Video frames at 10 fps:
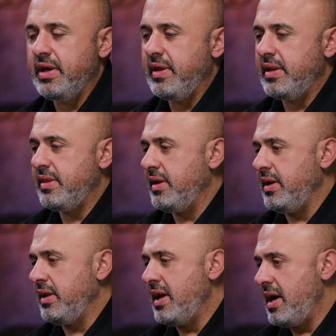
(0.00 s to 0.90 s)
thing that
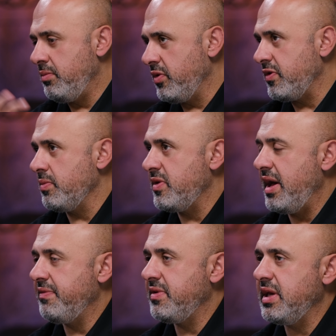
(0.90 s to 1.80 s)
the non Muslims
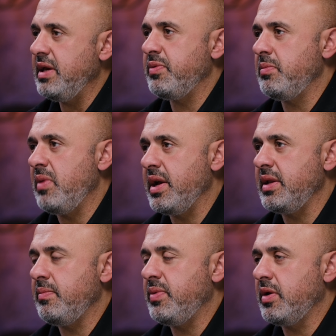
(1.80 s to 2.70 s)
have to keep in
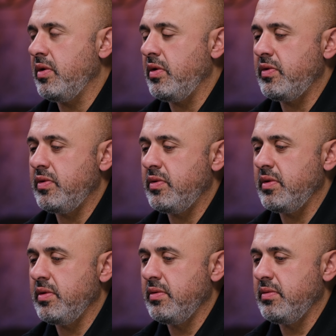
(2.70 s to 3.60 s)
mind
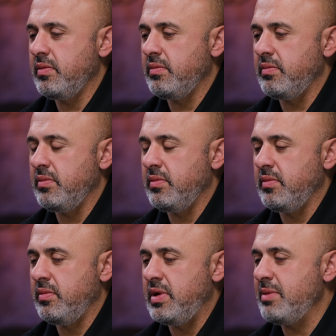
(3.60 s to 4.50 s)
because
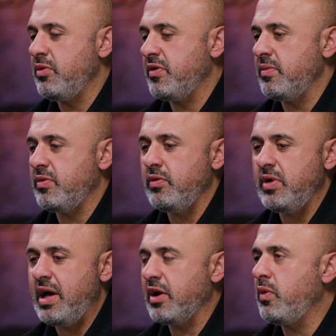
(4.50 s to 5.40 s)
non Muslims
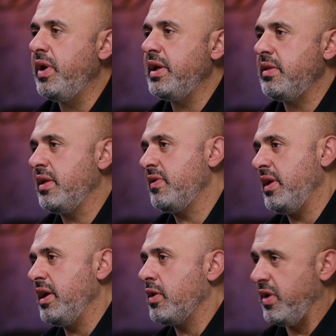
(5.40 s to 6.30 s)
do not equate, let's
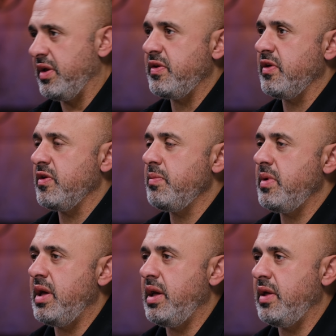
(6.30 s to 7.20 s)
say,
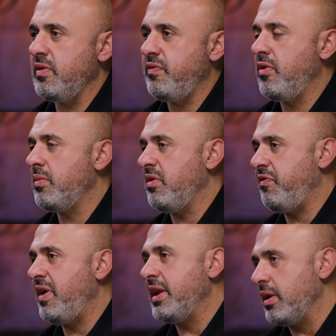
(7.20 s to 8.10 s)
criticism as a form
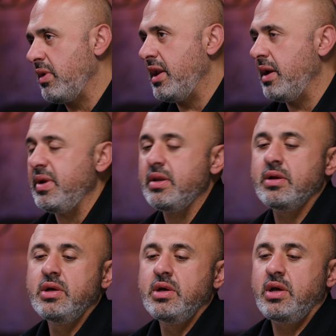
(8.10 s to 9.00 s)
of fighting, right? I
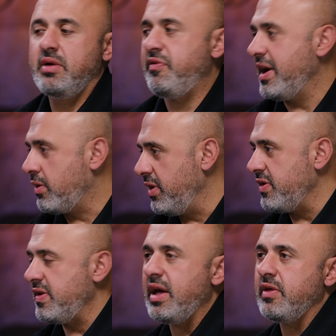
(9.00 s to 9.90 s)
mean, if I
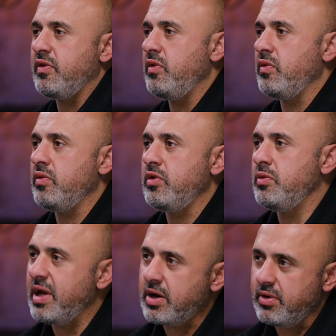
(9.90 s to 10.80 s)
criticize you,
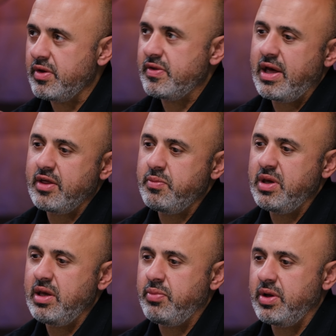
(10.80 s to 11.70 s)
you may criticize
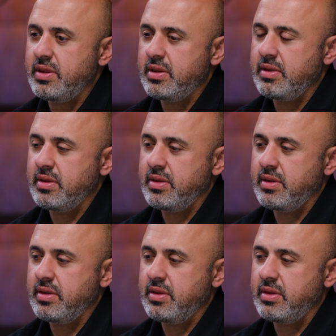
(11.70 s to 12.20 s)
me, but